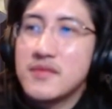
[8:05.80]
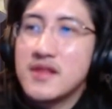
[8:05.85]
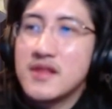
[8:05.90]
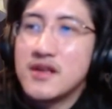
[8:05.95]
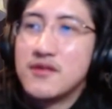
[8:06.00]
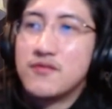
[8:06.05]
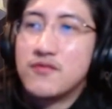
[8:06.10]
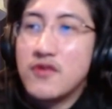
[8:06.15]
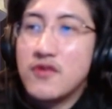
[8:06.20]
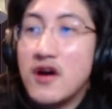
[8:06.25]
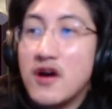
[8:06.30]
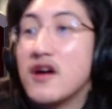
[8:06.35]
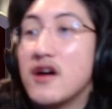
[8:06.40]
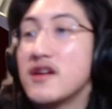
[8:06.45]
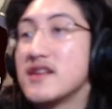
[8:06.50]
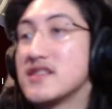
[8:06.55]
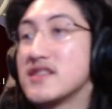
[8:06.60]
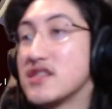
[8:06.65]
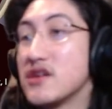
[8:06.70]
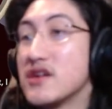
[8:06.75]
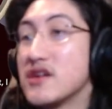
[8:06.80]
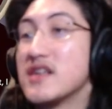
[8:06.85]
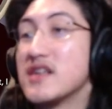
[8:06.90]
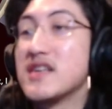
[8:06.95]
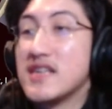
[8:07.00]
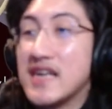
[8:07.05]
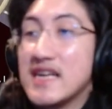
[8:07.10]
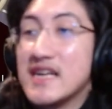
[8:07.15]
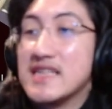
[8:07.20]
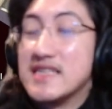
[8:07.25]
Rhond is gonna
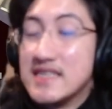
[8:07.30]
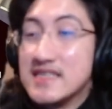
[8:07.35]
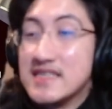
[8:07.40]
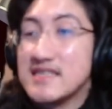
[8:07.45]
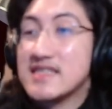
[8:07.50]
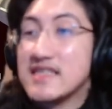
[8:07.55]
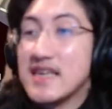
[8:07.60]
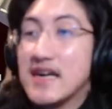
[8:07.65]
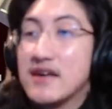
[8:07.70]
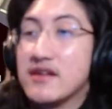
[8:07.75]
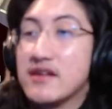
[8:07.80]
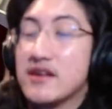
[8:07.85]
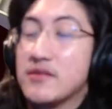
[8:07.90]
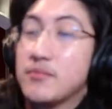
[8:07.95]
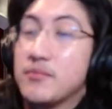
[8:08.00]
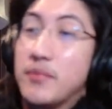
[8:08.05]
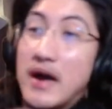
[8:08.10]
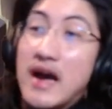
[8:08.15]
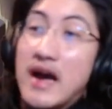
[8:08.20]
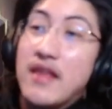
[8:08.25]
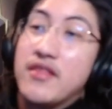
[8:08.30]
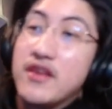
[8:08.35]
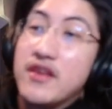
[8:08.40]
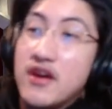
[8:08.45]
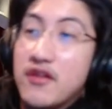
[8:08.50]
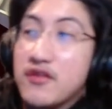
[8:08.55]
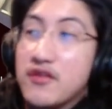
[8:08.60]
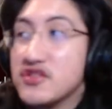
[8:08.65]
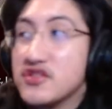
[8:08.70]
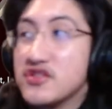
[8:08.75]
get discounted by the
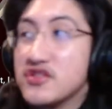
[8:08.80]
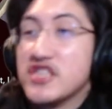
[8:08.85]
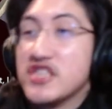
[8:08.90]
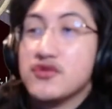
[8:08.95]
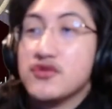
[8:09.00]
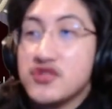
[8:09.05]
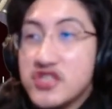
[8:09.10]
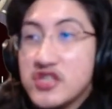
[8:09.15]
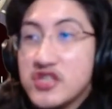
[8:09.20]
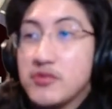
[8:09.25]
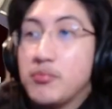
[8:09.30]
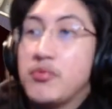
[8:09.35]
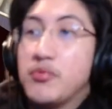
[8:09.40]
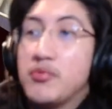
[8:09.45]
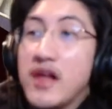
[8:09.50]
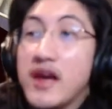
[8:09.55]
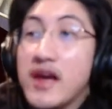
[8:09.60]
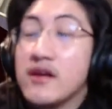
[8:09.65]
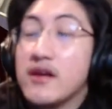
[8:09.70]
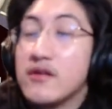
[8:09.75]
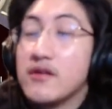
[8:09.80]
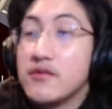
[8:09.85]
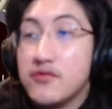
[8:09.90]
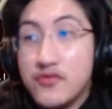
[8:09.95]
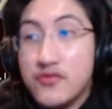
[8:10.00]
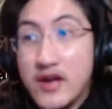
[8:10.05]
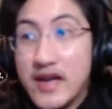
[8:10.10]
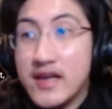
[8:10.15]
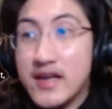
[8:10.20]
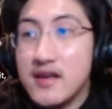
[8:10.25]
other sigils in play,
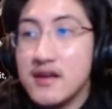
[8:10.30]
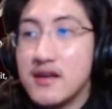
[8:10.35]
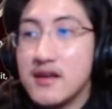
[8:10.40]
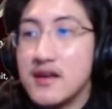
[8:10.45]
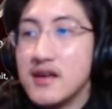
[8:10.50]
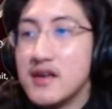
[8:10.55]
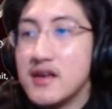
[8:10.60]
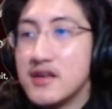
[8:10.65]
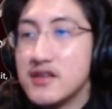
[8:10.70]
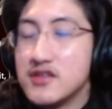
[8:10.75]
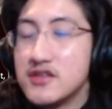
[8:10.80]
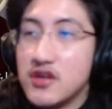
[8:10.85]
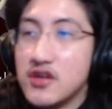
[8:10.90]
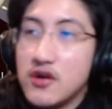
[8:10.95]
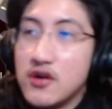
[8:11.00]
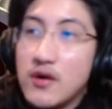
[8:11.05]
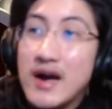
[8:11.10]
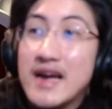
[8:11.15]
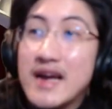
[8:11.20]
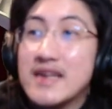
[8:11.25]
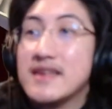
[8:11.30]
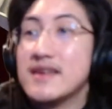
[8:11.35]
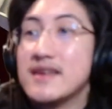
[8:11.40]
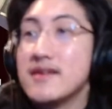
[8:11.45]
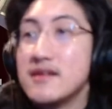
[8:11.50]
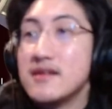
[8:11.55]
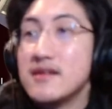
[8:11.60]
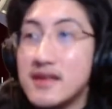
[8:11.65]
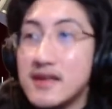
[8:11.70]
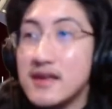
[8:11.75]
right? So
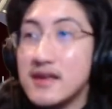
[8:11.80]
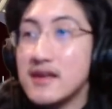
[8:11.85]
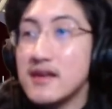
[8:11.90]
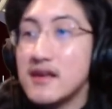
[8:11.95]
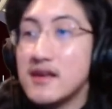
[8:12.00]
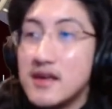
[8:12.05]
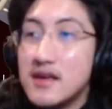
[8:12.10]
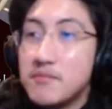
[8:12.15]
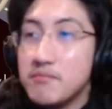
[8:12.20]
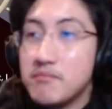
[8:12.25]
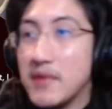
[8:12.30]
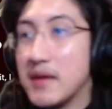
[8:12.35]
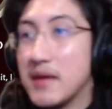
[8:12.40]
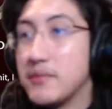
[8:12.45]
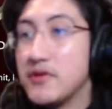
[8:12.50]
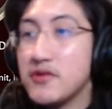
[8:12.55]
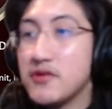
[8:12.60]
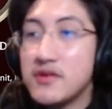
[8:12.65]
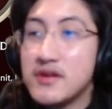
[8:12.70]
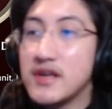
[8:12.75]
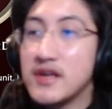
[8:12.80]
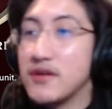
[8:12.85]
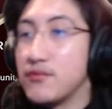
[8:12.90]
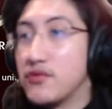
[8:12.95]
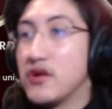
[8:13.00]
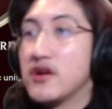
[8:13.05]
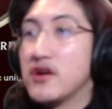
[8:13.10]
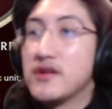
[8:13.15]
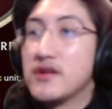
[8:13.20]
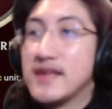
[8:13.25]
ideally, maybe you can get
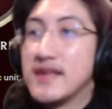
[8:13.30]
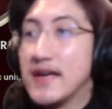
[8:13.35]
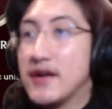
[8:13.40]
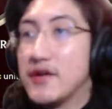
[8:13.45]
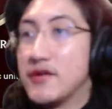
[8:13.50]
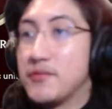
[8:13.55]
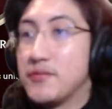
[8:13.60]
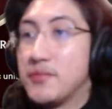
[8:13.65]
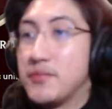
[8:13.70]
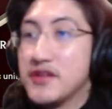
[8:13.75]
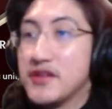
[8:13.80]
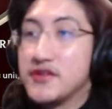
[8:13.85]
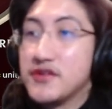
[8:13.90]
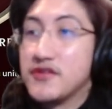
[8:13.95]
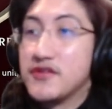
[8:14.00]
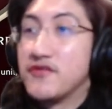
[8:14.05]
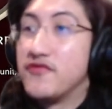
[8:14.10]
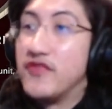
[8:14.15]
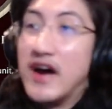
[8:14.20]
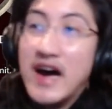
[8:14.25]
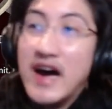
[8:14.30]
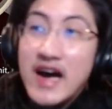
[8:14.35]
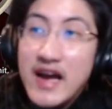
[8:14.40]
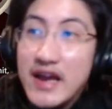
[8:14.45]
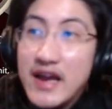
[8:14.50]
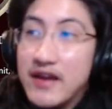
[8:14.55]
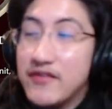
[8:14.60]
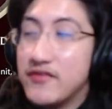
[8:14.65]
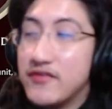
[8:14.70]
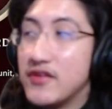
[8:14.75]
Rhond down by turn
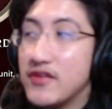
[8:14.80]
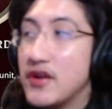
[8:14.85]
5